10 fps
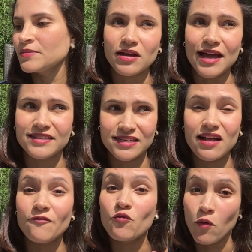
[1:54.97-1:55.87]
I still
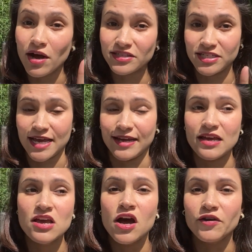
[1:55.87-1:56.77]
have one check
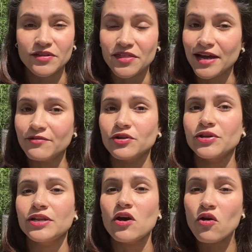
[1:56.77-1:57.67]
of the
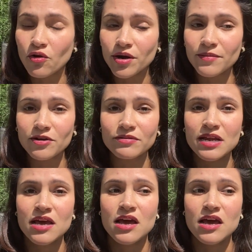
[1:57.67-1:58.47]
thyroid hormone.